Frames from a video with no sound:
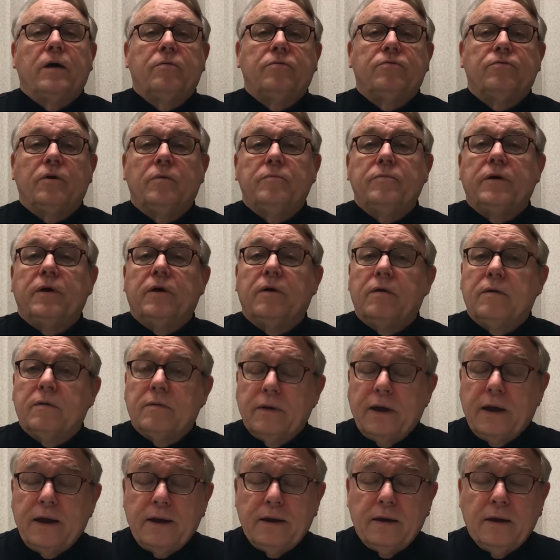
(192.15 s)
from their
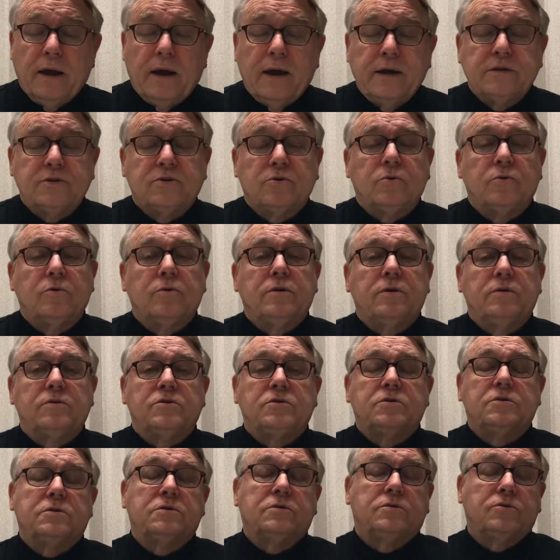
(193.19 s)
headlights or their
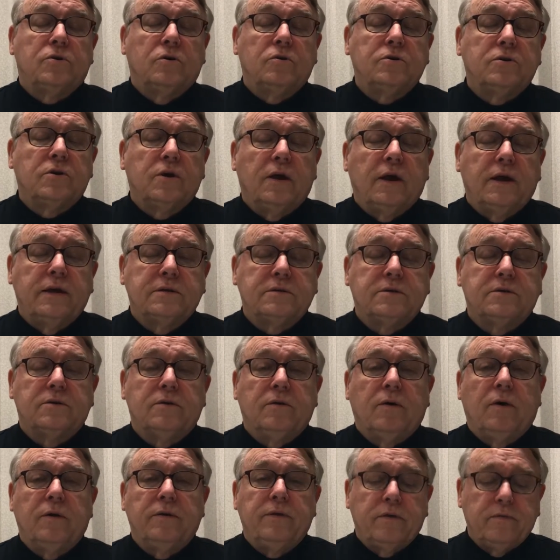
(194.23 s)
searchlights
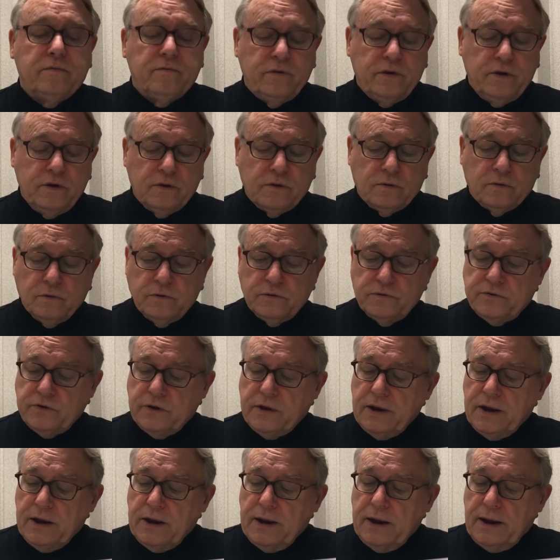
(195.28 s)
on their vehicles.
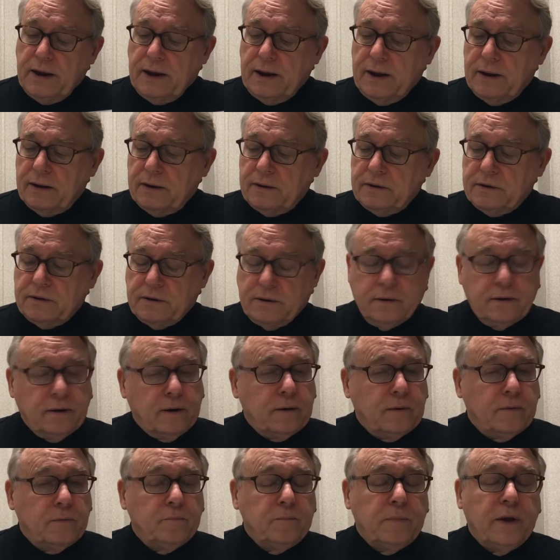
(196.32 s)
And
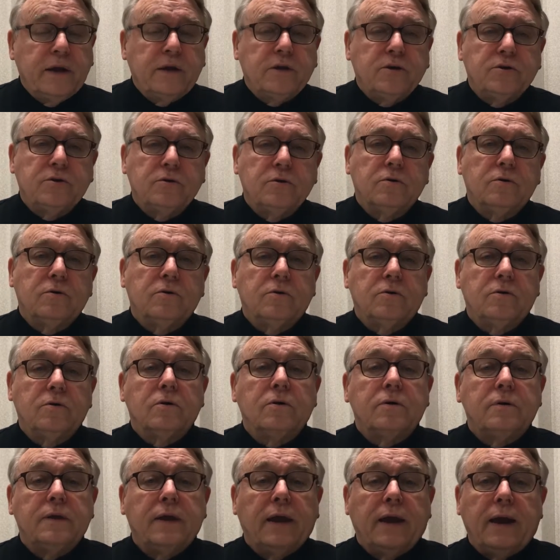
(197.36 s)
make
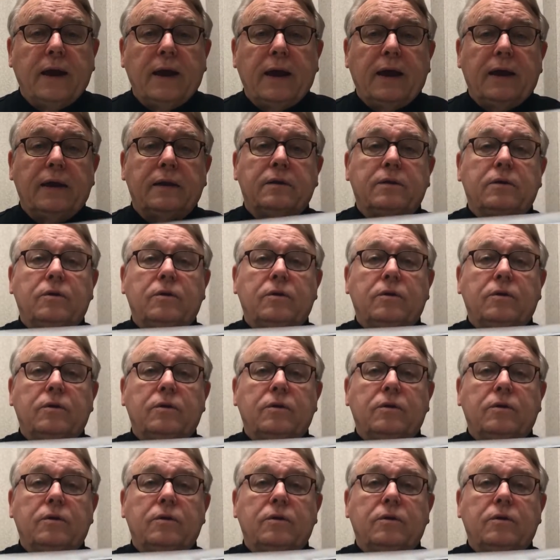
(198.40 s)
sure that